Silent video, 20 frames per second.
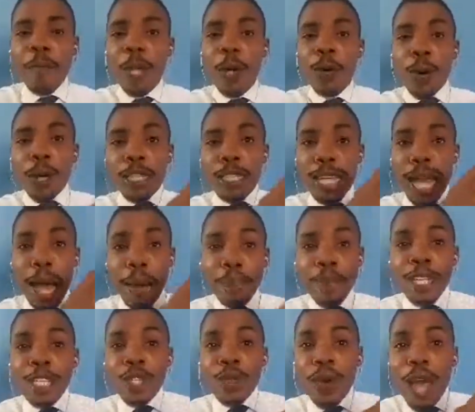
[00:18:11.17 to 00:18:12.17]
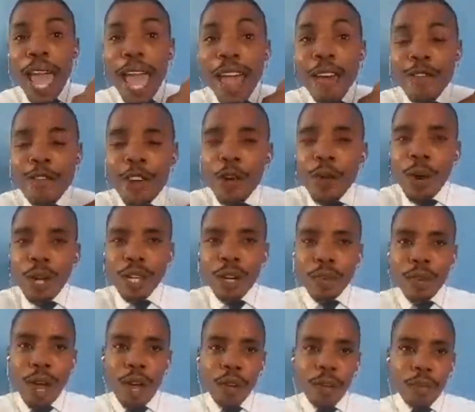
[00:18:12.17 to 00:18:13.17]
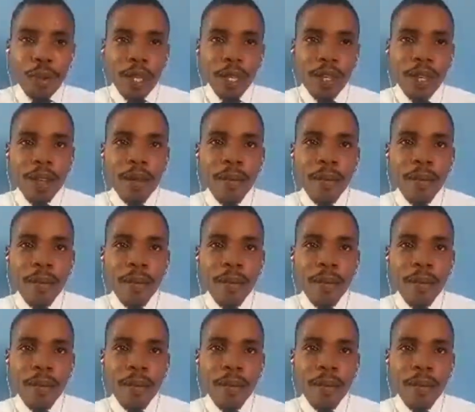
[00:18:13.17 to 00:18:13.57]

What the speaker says: what is happening to everyone around me,